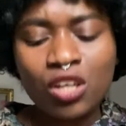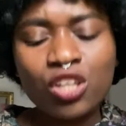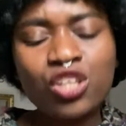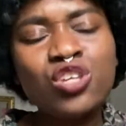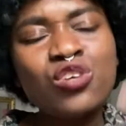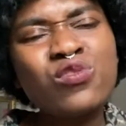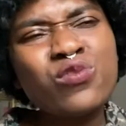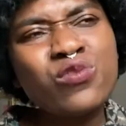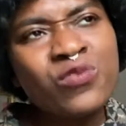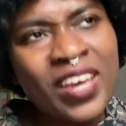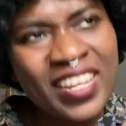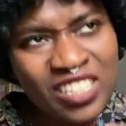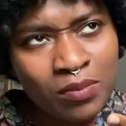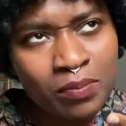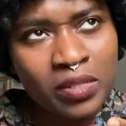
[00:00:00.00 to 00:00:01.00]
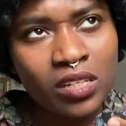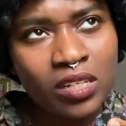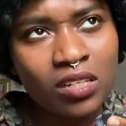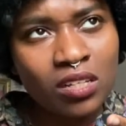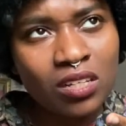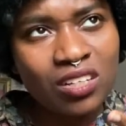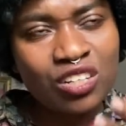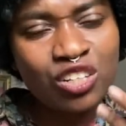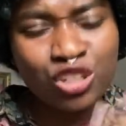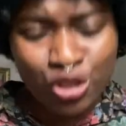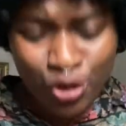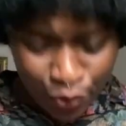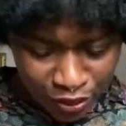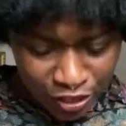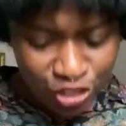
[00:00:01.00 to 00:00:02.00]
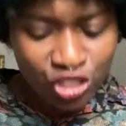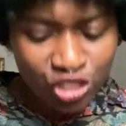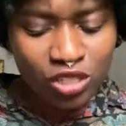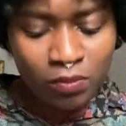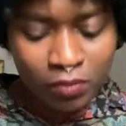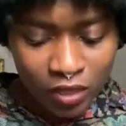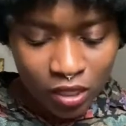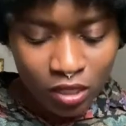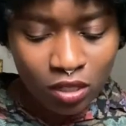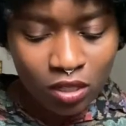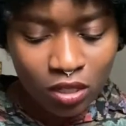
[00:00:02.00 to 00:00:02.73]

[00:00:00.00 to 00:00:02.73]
You've fed me, nourished me.